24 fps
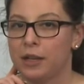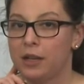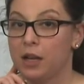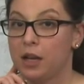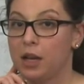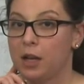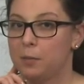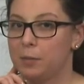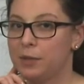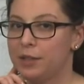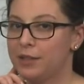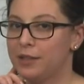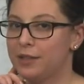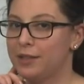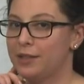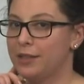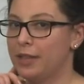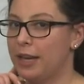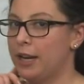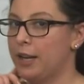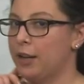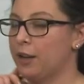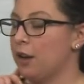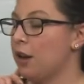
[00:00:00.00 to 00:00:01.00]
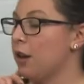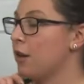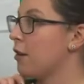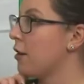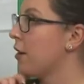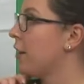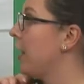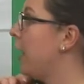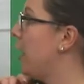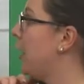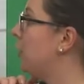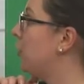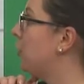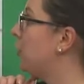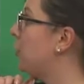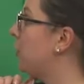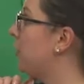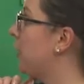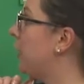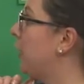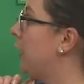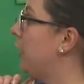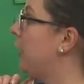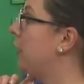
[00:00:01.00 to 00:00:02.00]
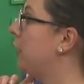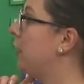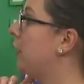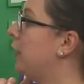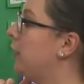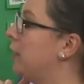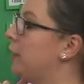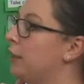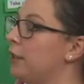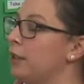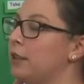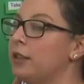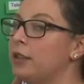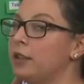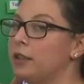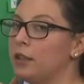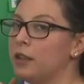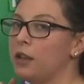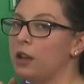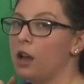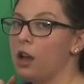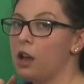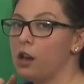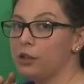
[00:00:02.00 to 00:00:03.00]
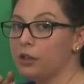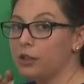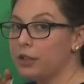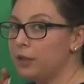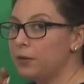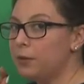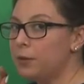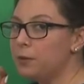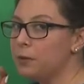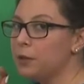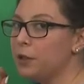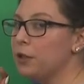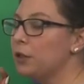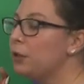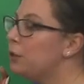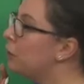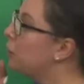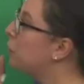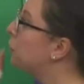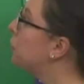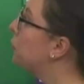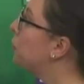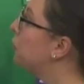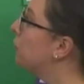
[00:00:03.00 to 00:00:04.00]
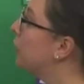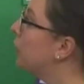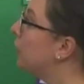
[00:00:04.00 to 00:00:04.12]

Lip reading: a mistake on our entry. I'll give you a clue.